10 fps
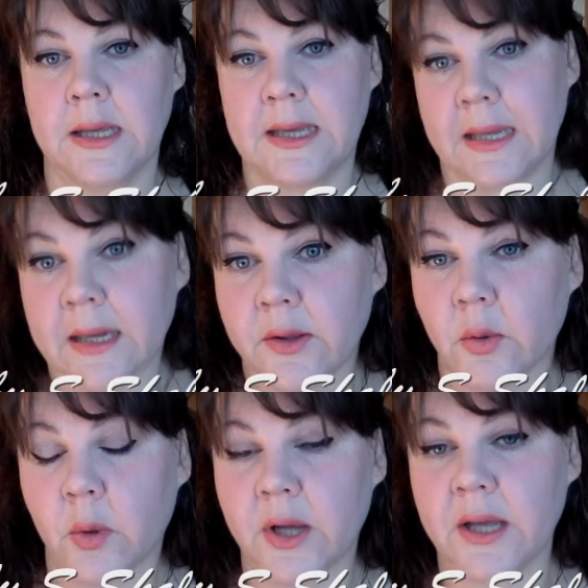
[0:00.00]
hear
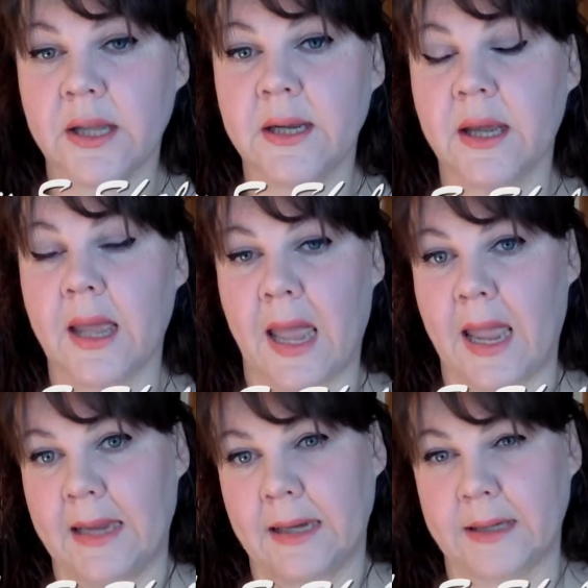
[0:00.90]
the word
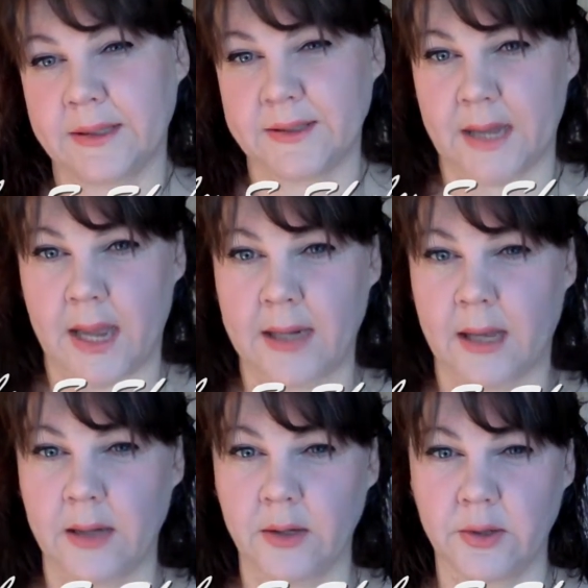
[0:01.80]
and understand
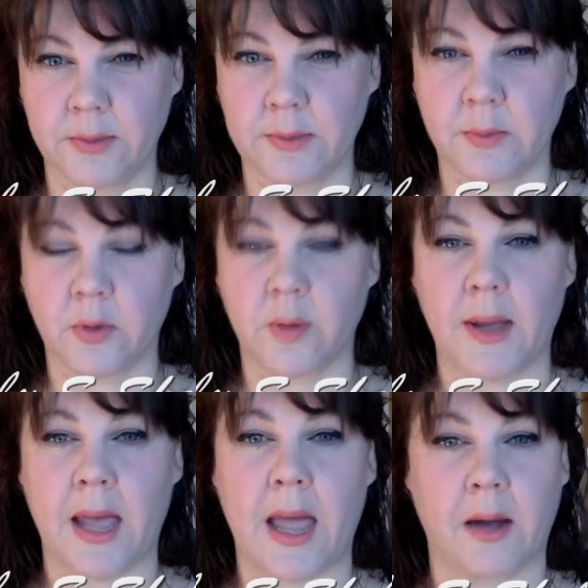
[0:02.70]
a little bit more
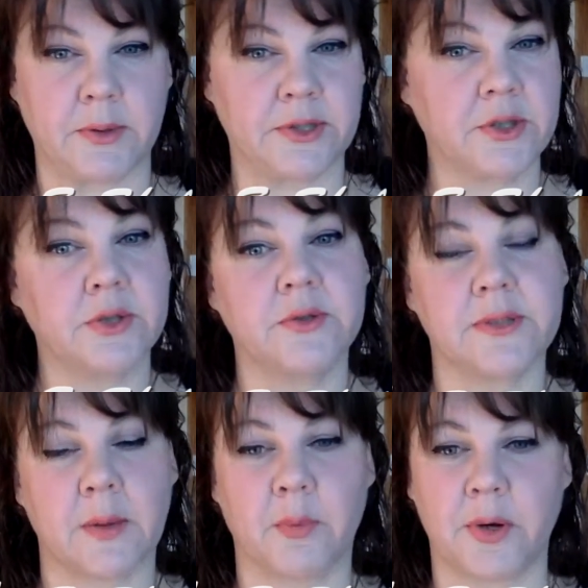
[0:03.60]
about how it's
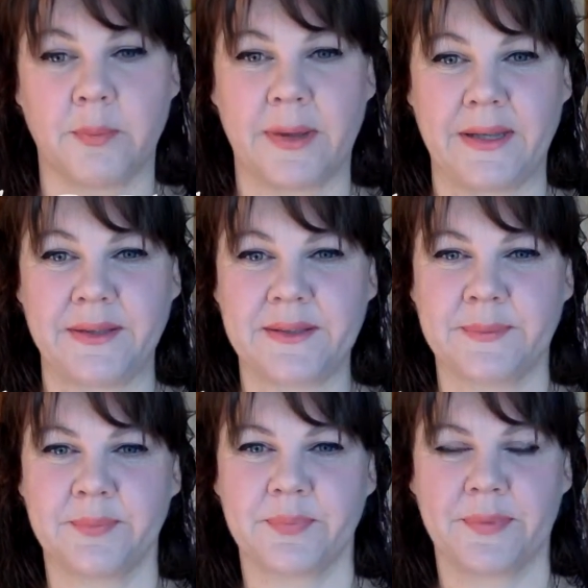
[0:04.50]
used and what it means.
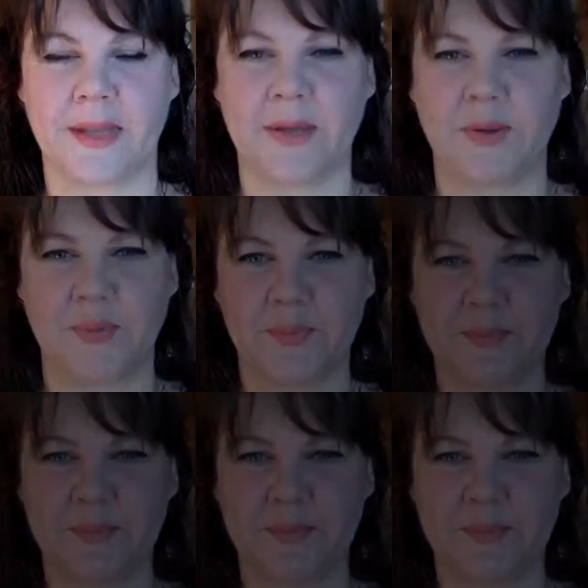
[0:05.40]
Thank you.